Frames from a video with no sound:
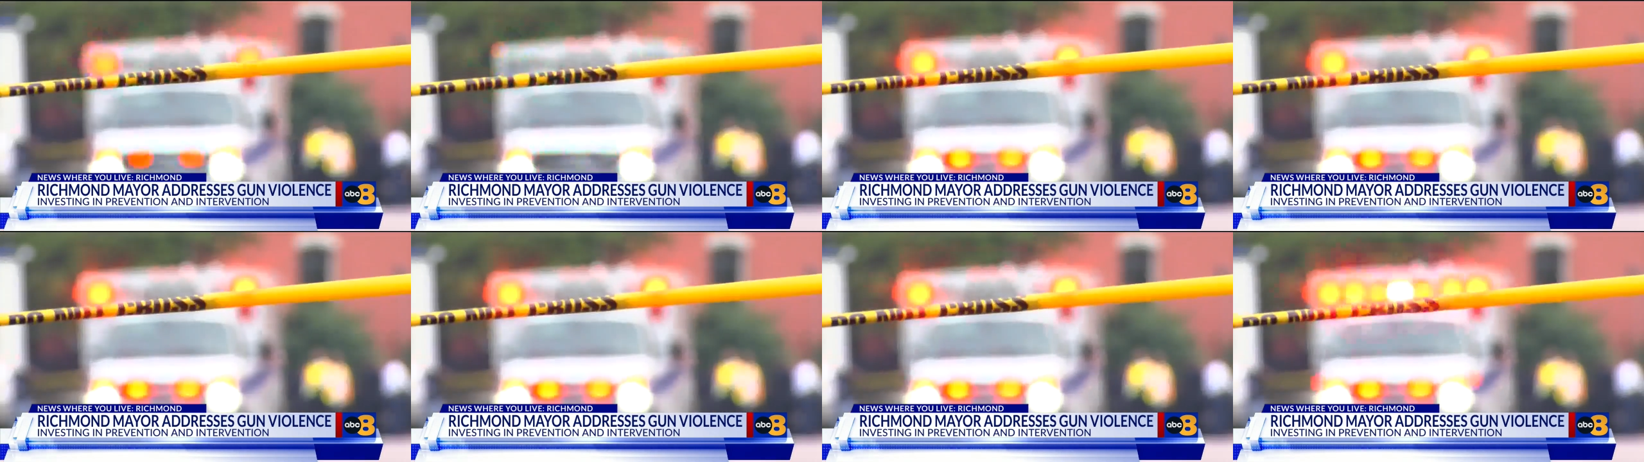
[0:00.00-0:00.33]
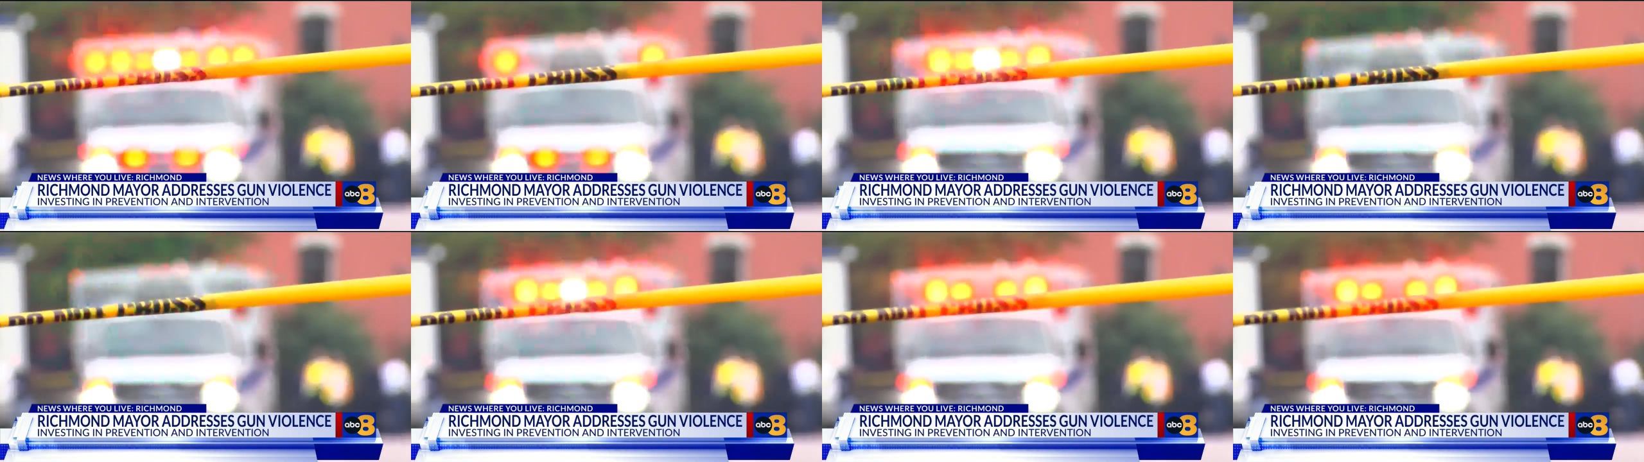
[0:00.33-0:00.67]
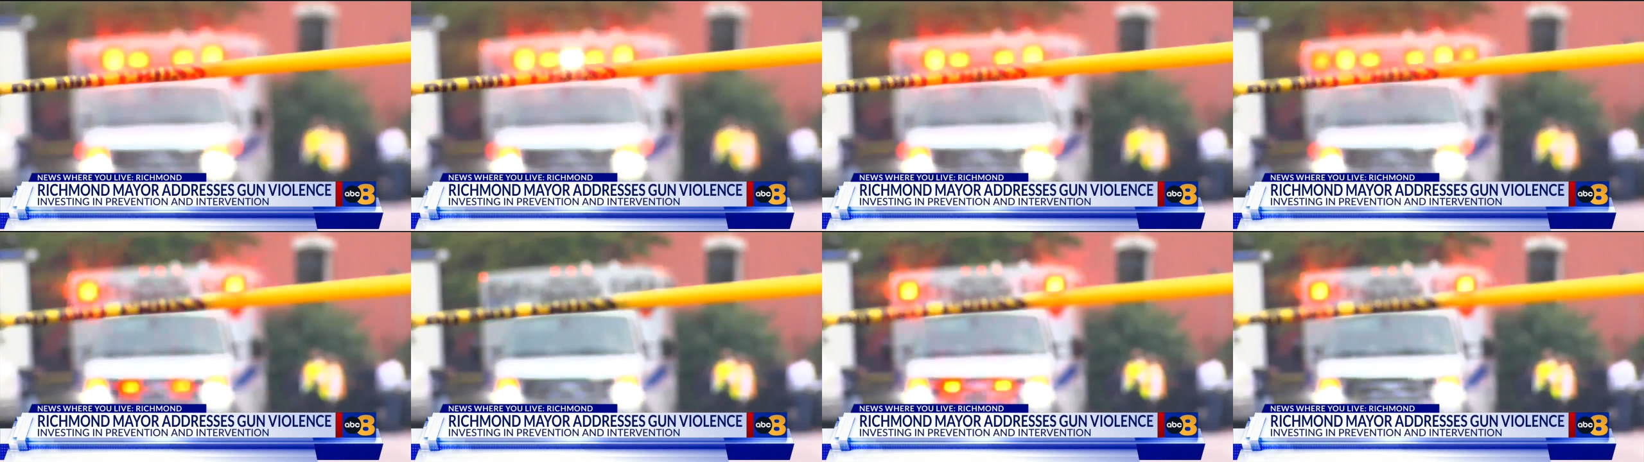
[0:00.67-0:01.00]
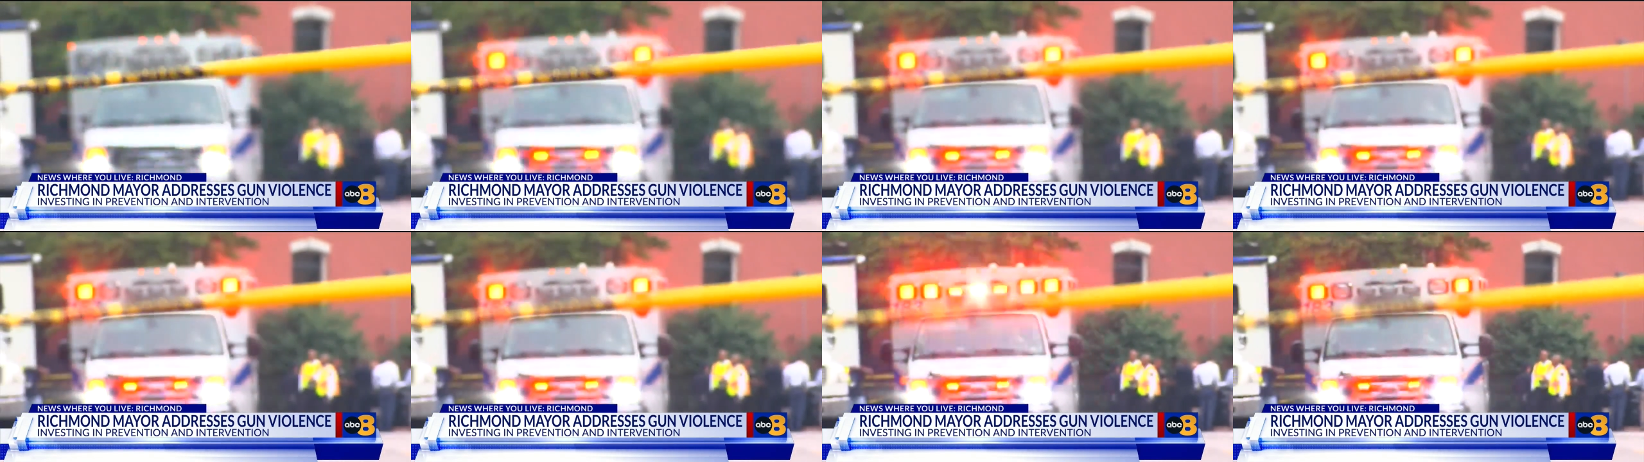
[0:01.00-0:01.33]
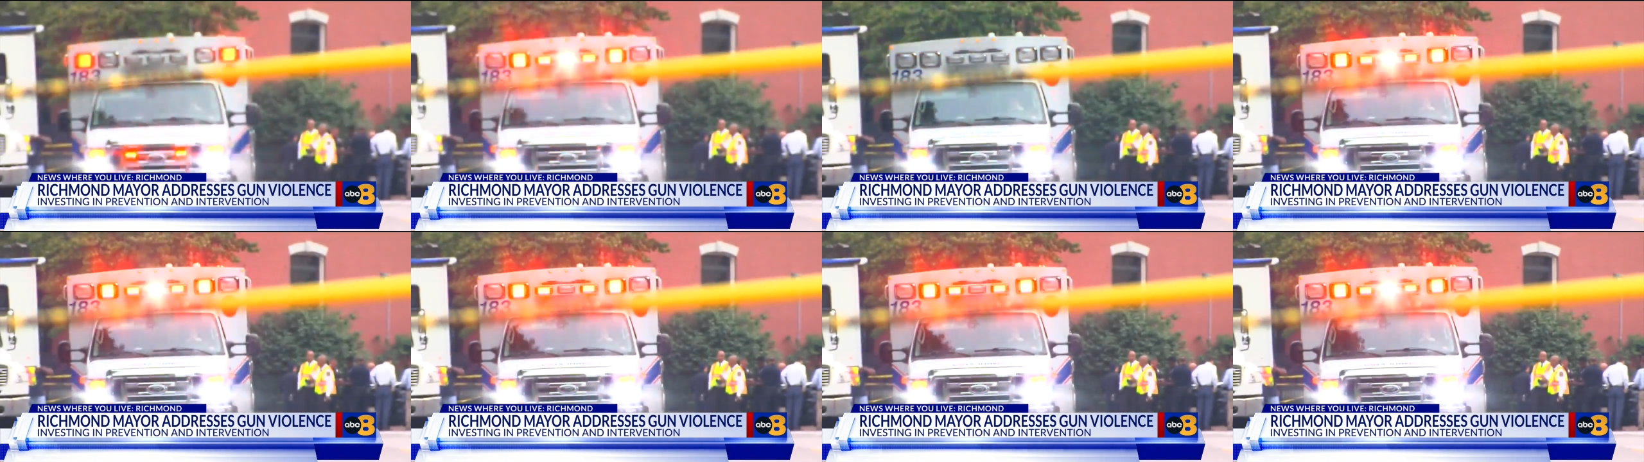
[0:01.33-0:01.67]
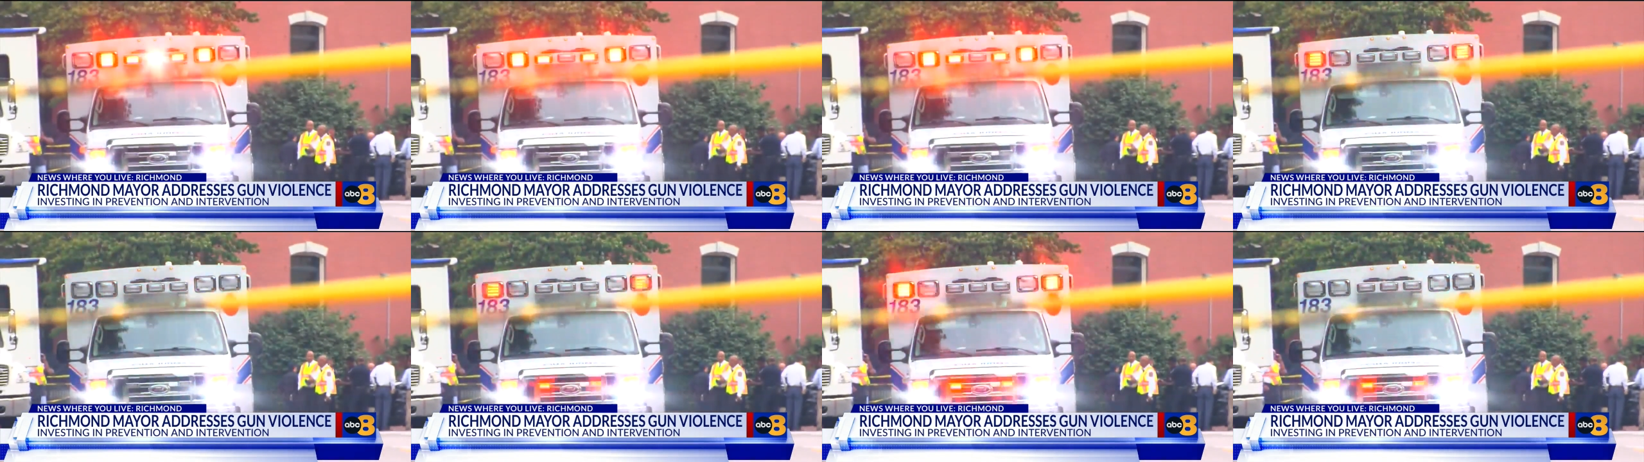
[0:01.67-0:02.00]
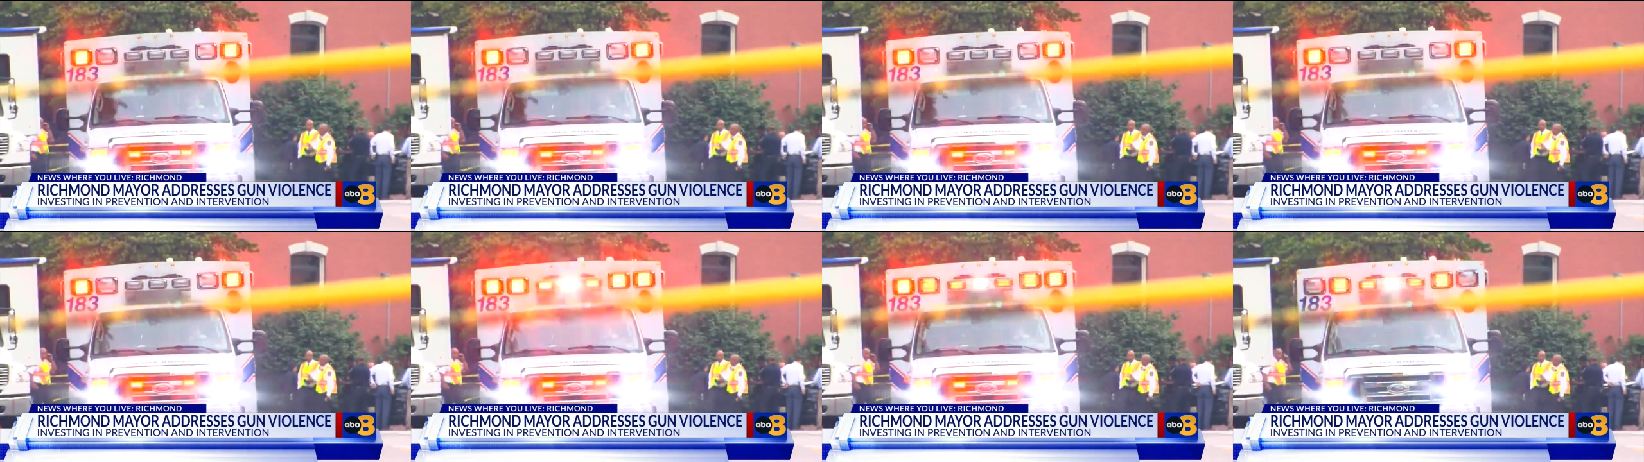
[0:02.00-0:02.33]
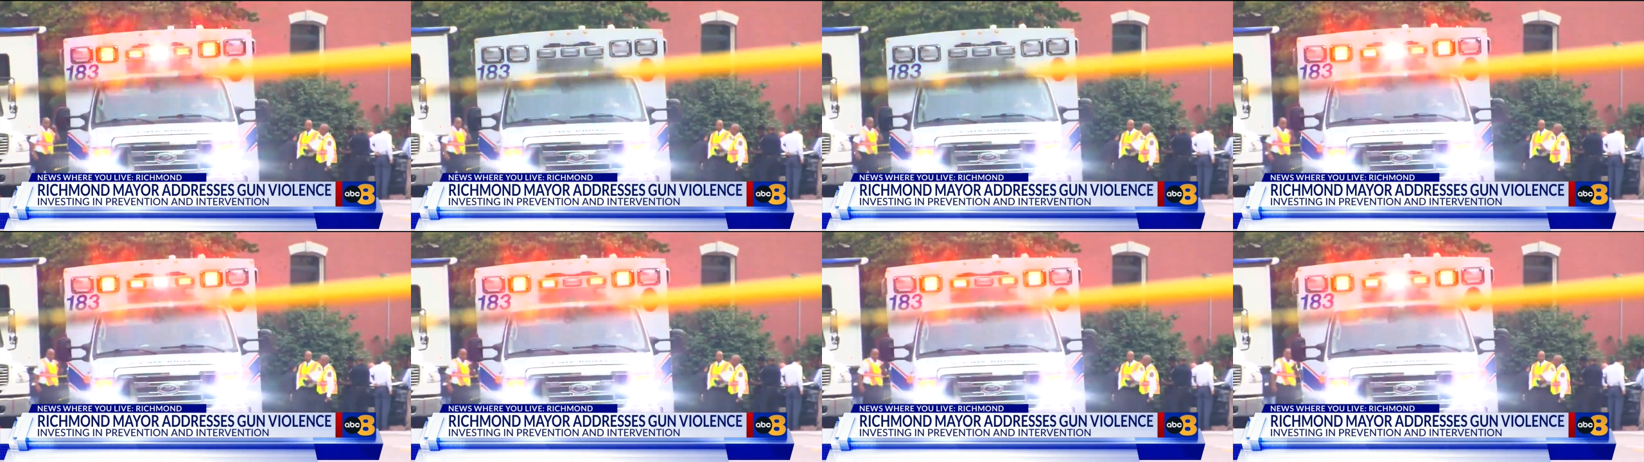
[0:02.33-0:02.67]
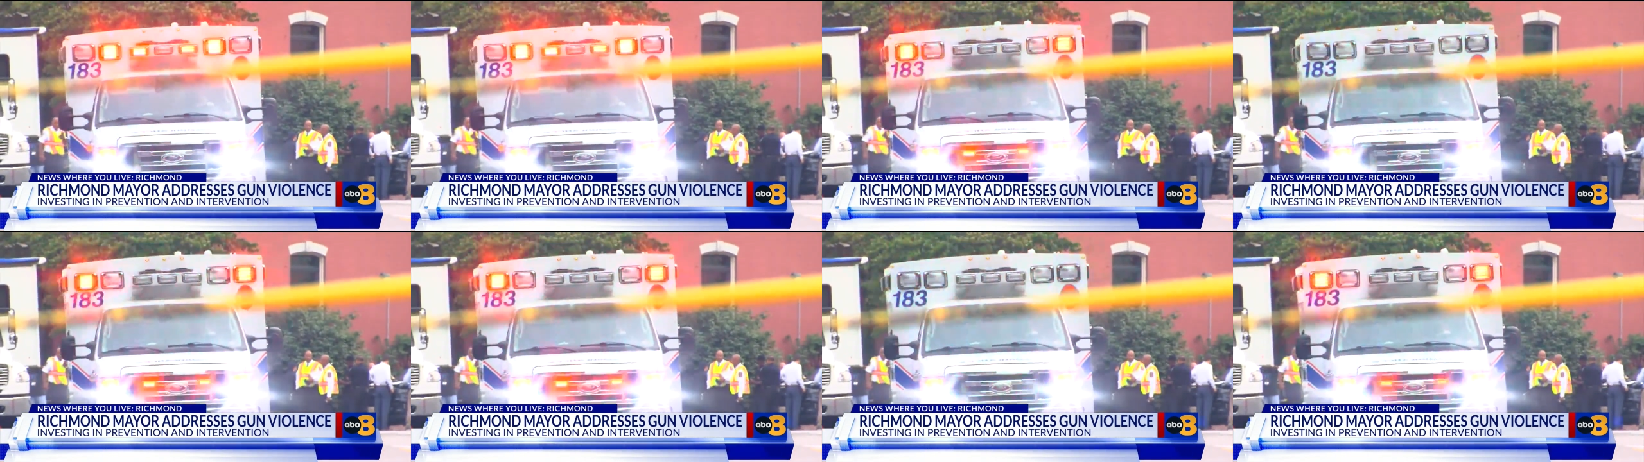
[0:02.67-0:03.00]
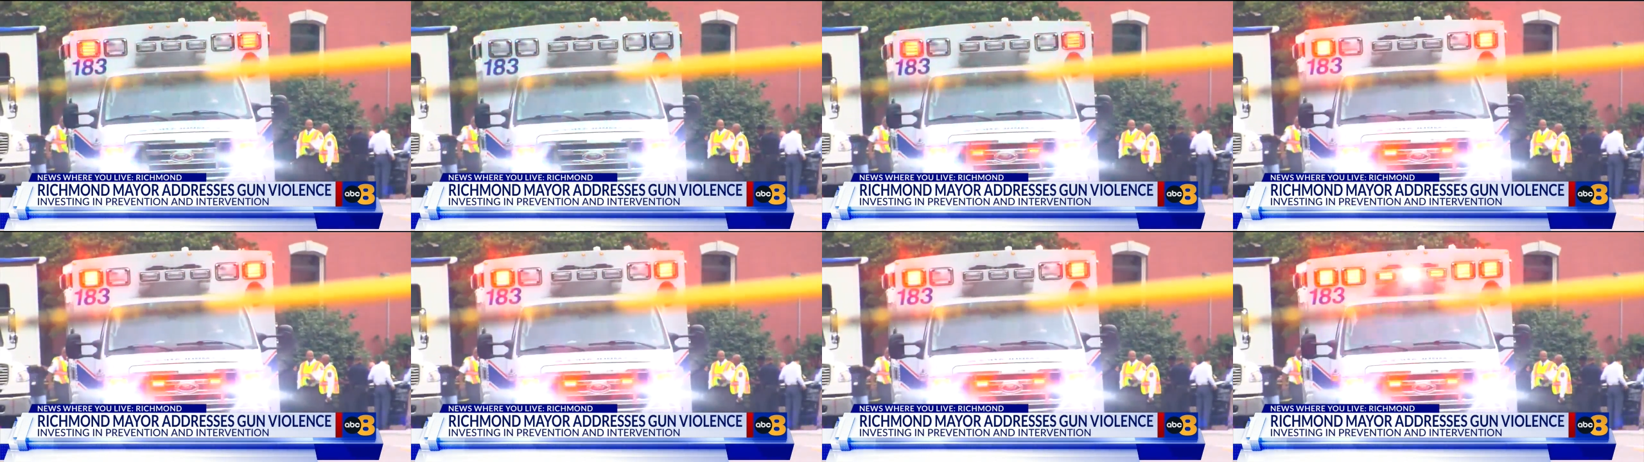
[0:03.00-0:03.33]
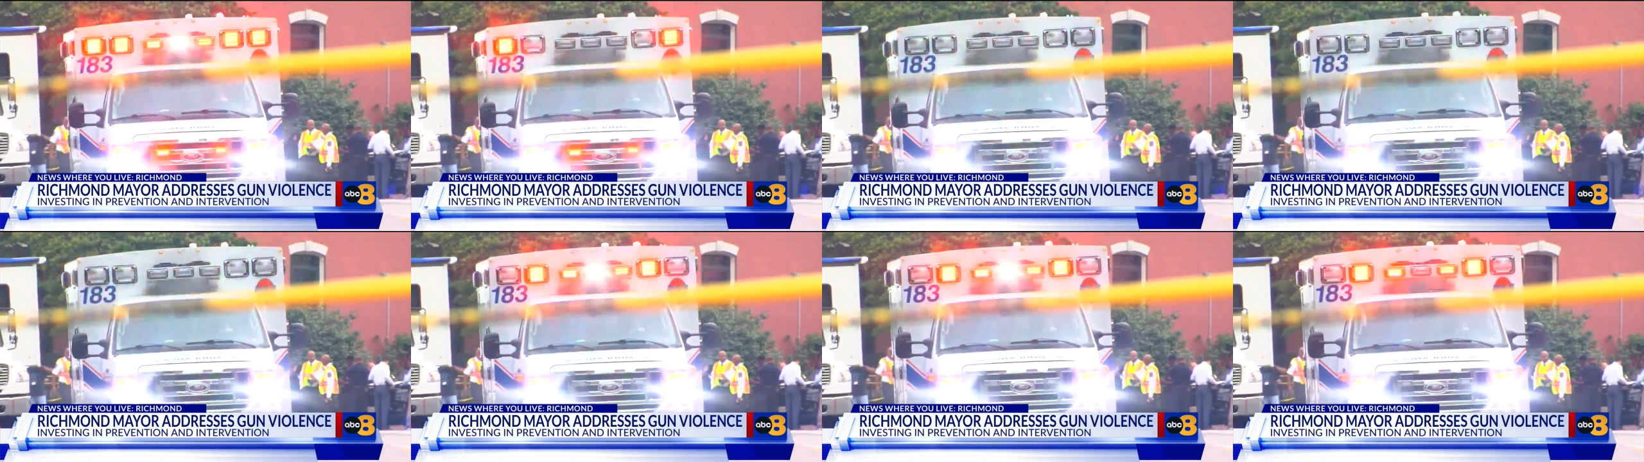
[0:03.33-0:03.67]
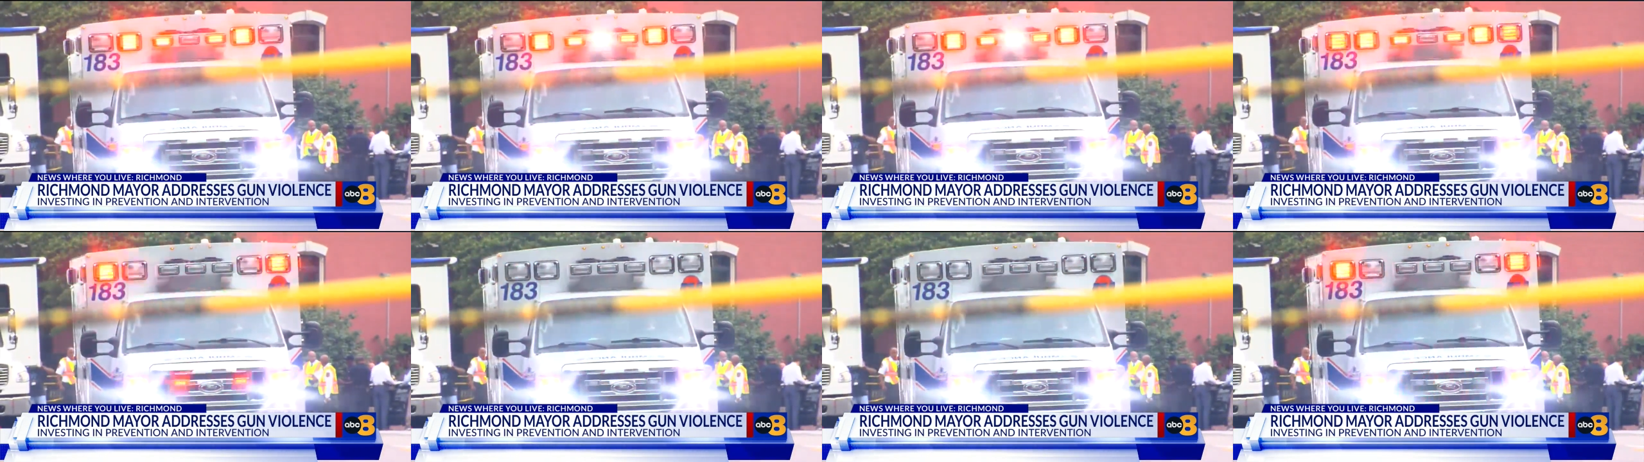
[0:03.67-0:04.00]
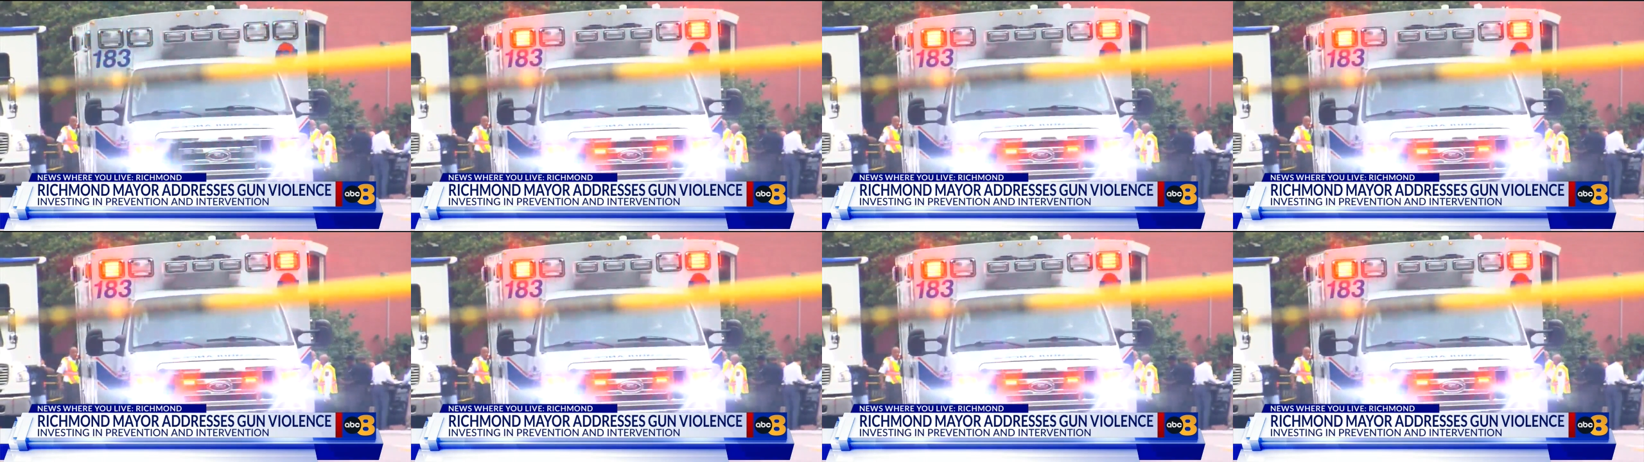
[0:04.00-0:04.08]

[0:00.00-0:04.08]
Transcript: Nobody's mouth can be seen.